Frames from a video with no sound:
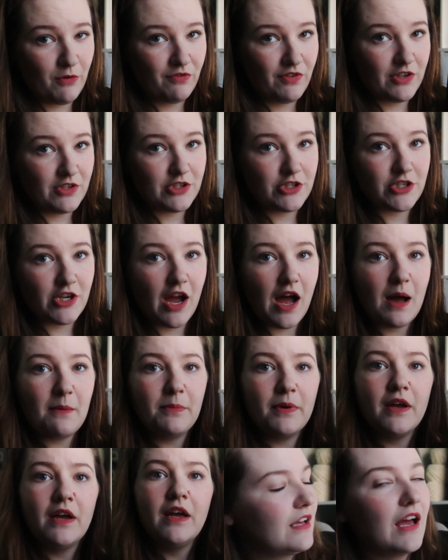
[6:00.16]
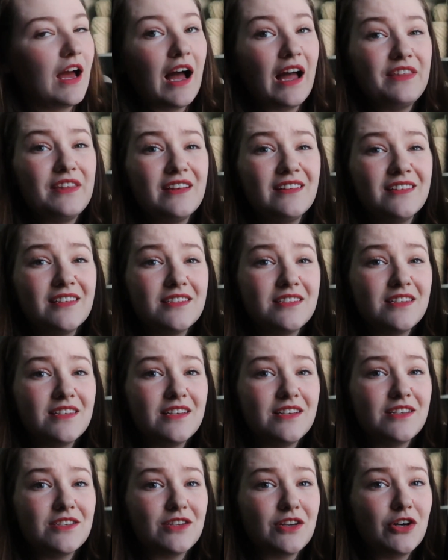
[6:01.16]
his shop. I think this
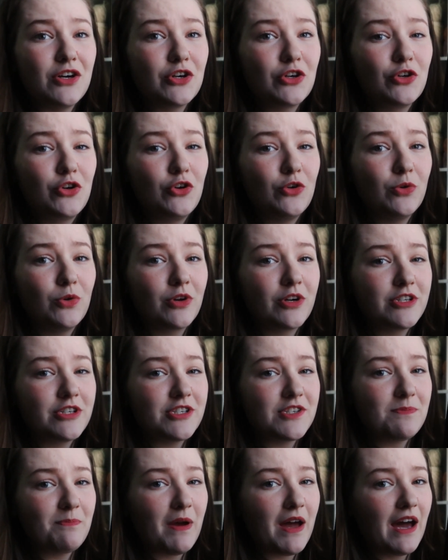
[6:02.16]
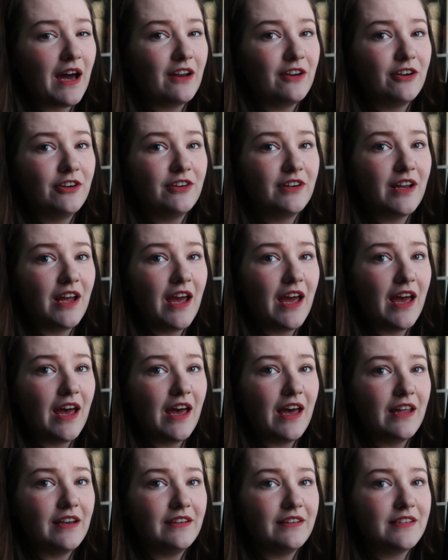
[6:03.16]
is a gorgeous pattern,
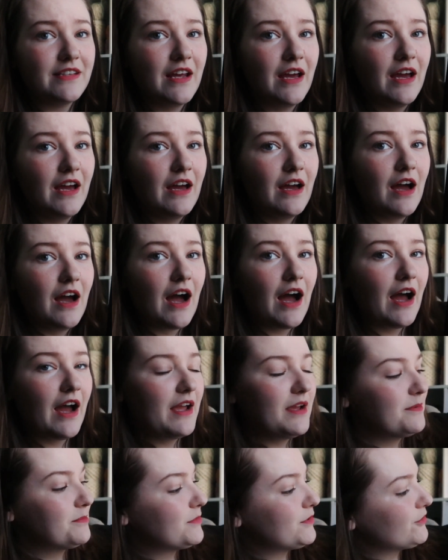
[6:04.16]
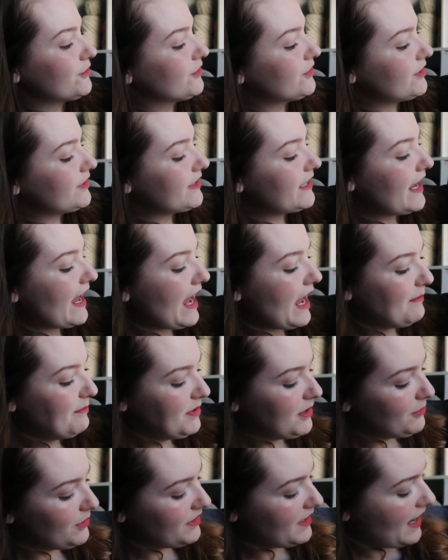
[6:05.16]
and I am really
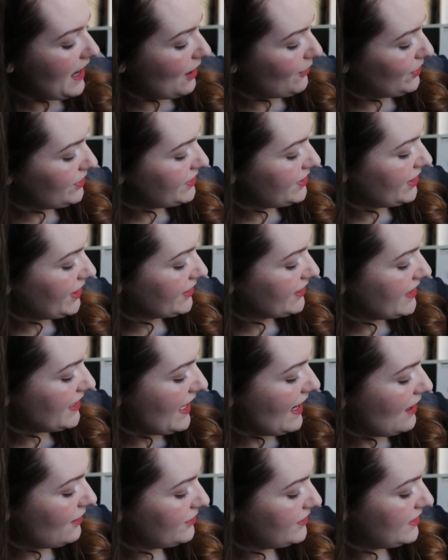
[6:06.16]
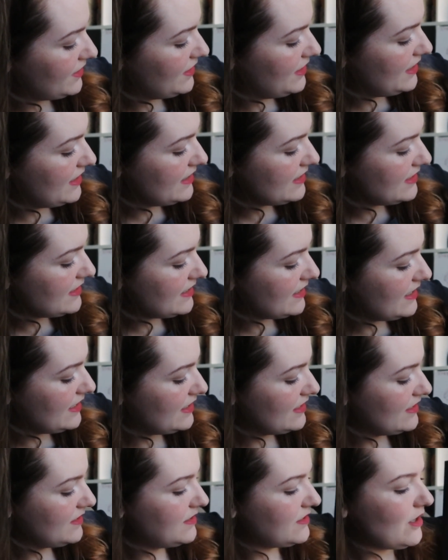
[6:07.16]
happy with how it turned out. This
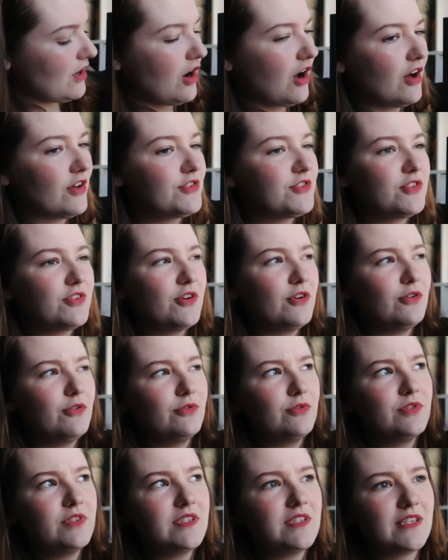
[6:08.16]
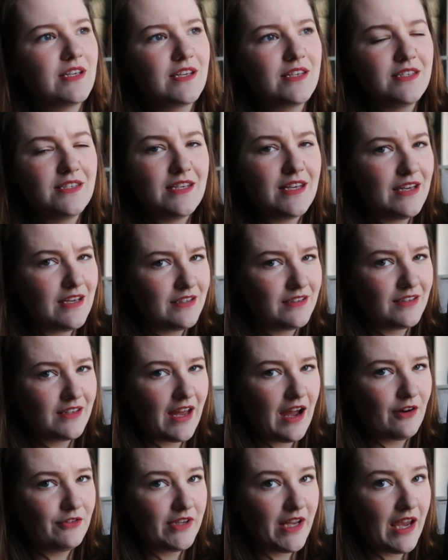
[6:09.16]
is also 16
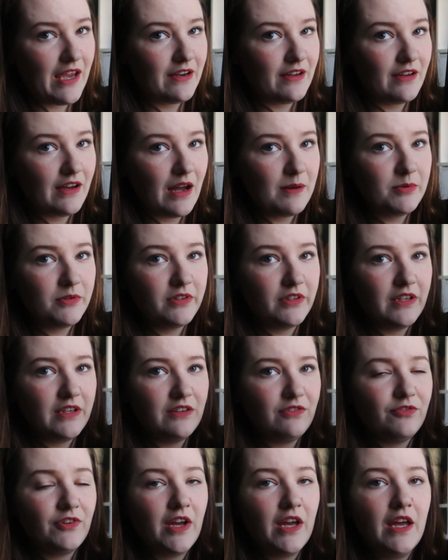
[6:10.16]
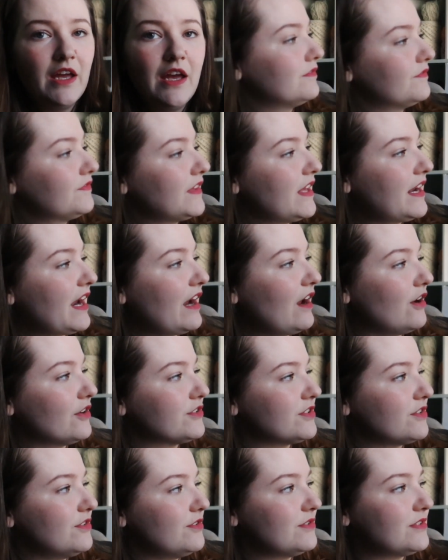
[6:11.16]
count Aida, I believe. And I
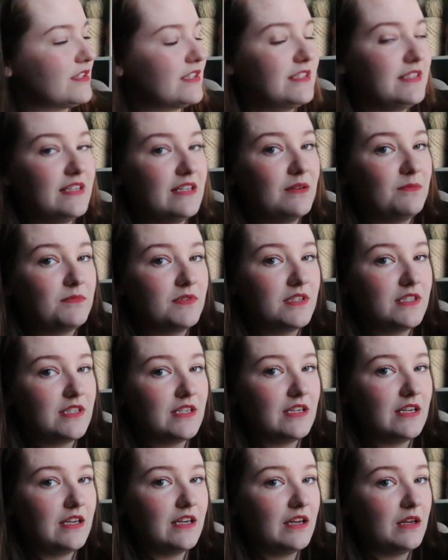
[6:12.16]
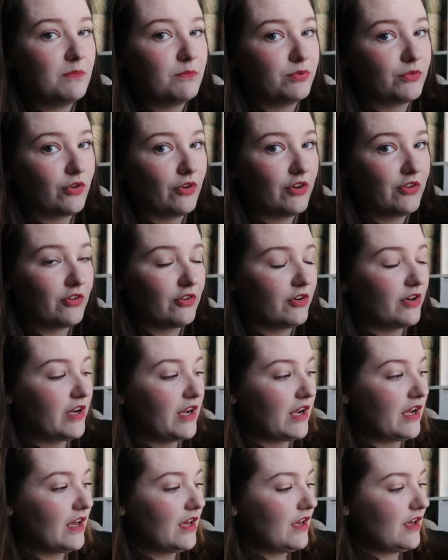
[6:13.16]
also used the DMC
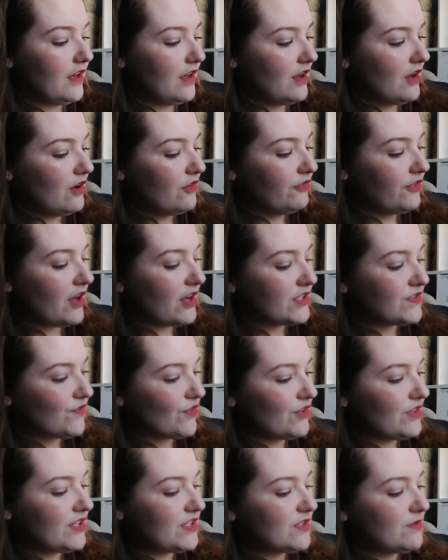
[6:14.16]
embroidery floss for this